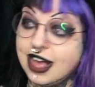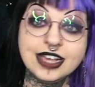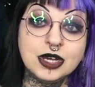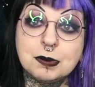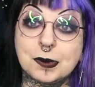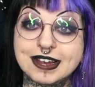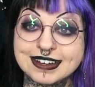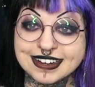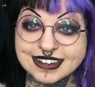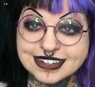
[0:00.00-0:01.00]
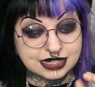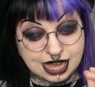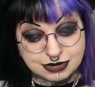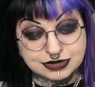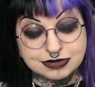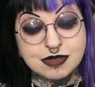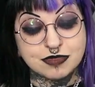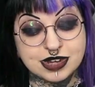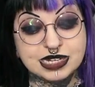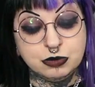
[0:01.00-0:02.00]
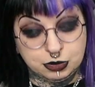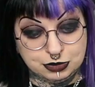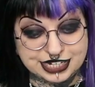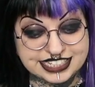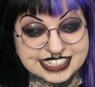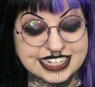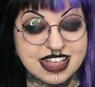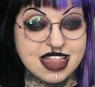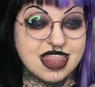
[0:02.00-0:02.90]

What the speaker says: I got pregnant. I was with my friend in Woodbridge,